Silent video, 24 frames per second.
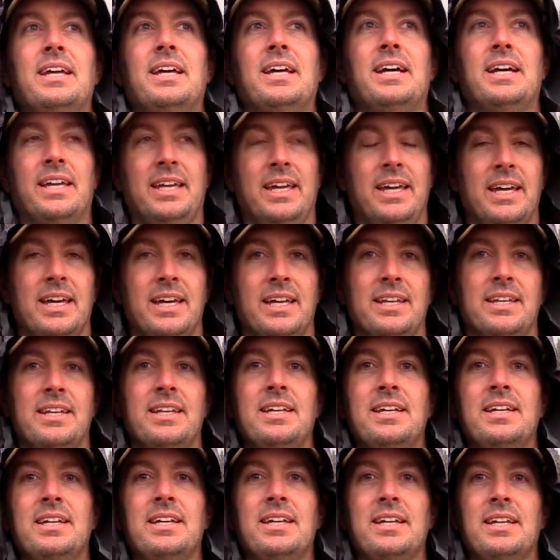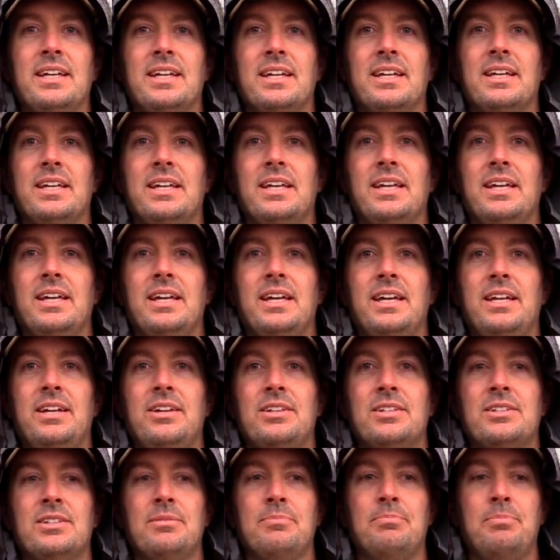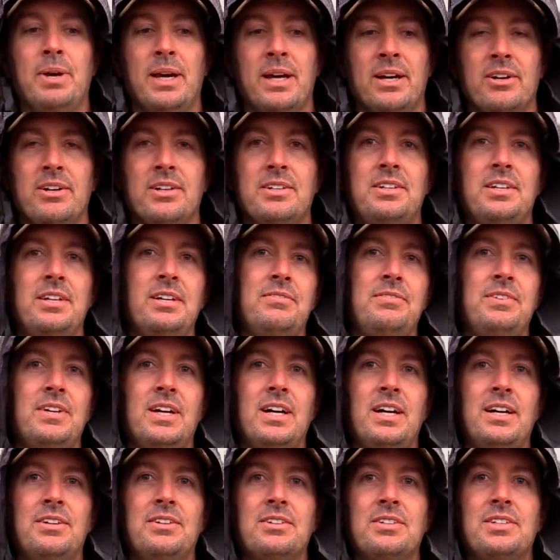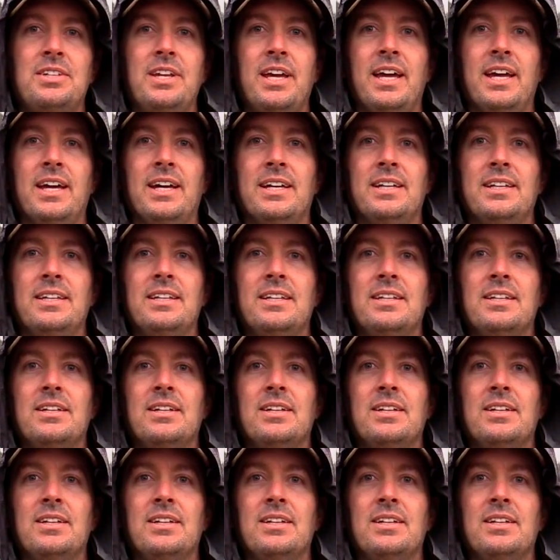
again, it is imperative to understand